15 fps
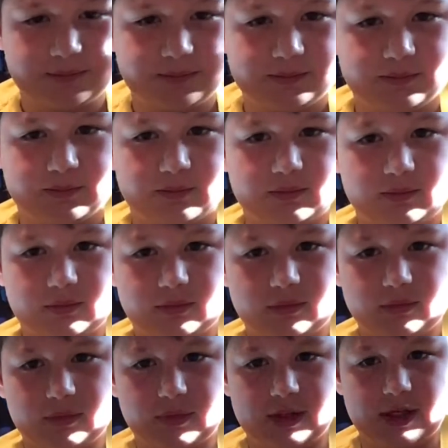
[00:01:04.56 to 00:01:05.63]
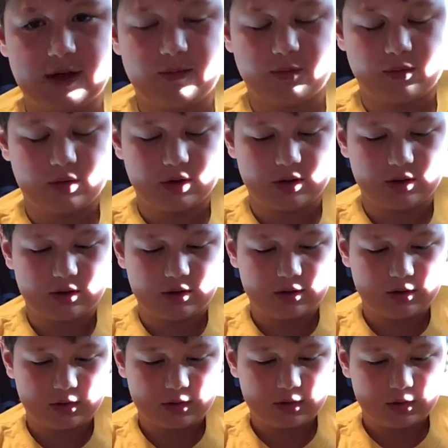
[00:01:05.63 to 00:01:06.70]
let's have let's have one.
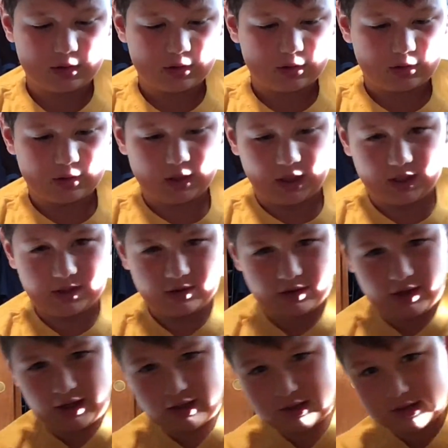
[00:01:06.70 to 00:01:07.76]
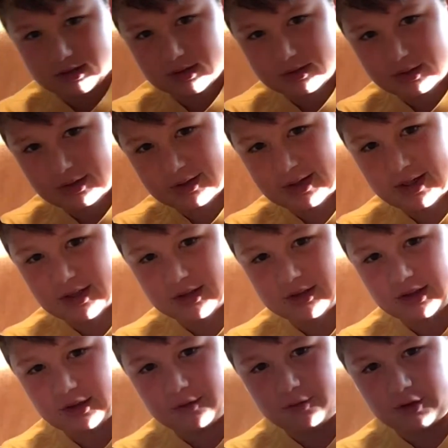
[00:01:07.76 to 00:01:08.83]
Okay, they're kind of look, they kind of look
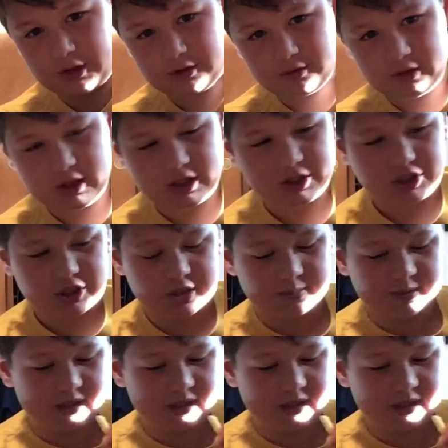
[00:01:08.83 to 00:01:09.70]
like French fries, chip